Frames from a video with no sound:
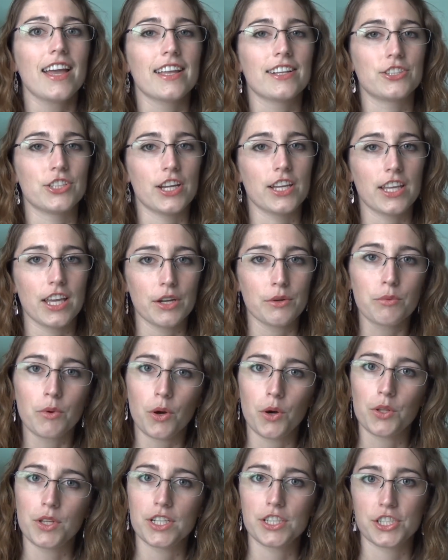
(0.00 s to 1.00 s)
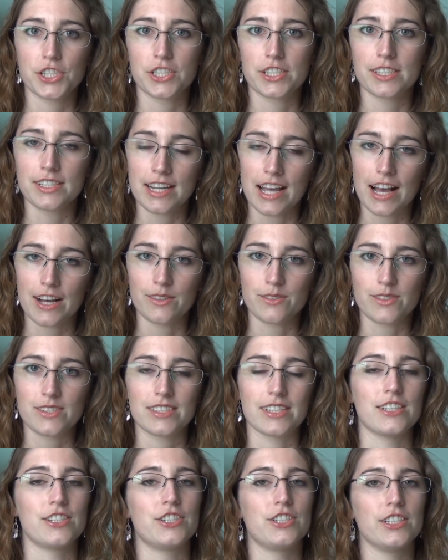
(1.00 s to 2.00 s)
J.K. Rowling just announced
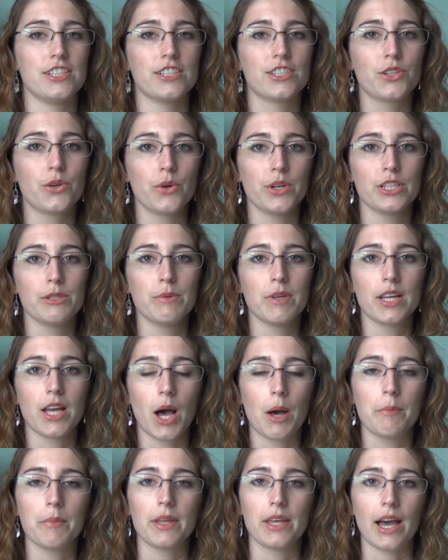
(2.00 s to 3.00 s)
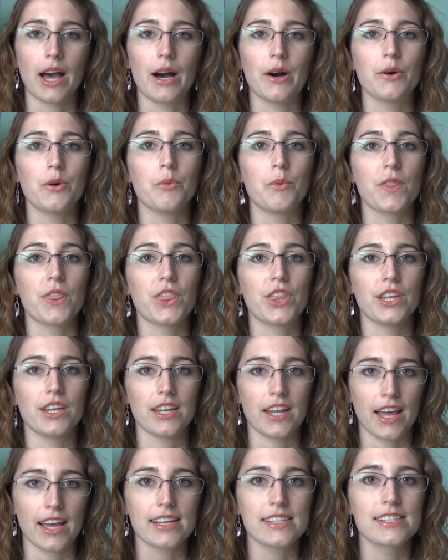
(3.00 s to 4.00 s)
that she is going to be coming out with the
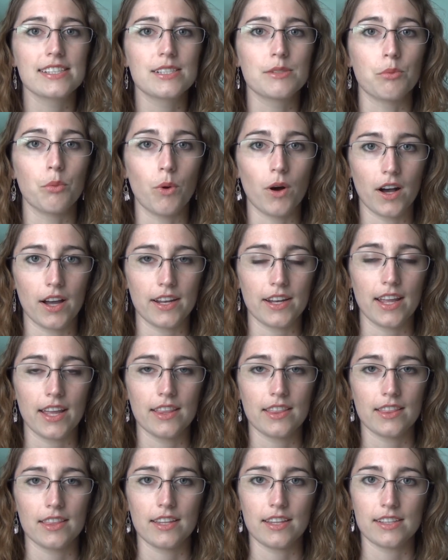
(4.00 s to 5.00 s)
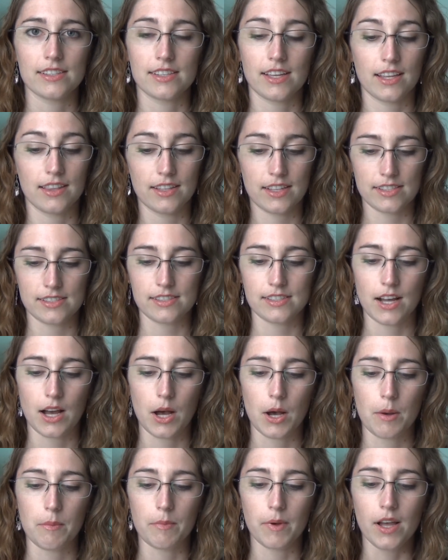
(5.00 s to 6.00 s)
next one in this
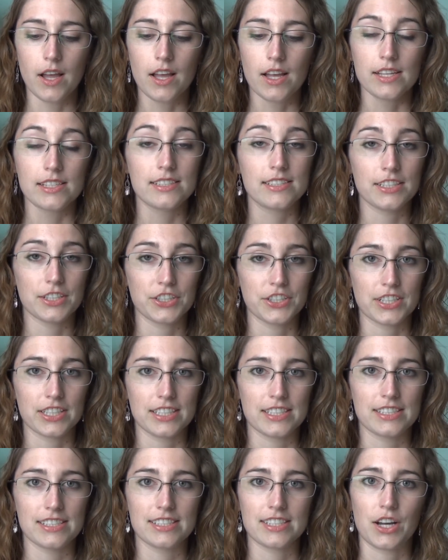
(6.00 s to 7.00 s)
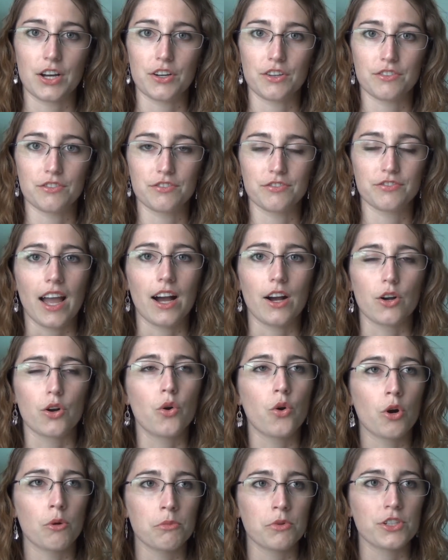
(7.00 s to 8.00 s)
series of
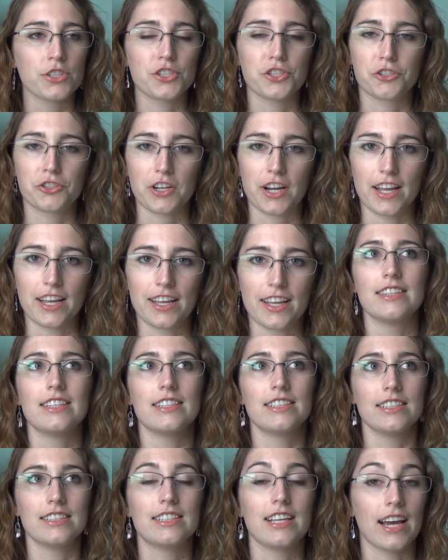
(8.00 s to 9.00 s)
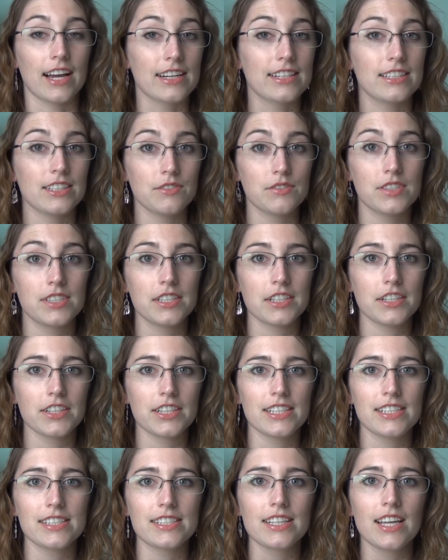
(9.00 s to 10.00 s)
Cormoran Strike, the detective
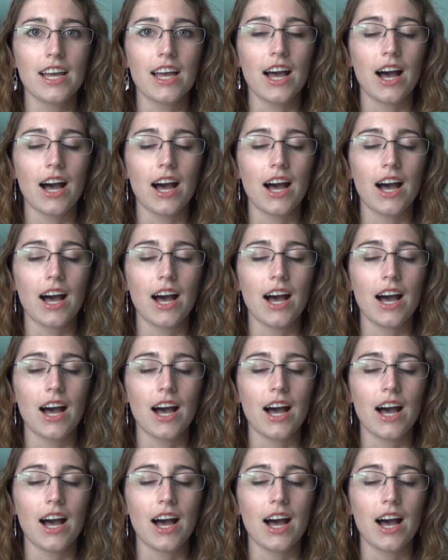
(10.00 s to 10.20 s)
series.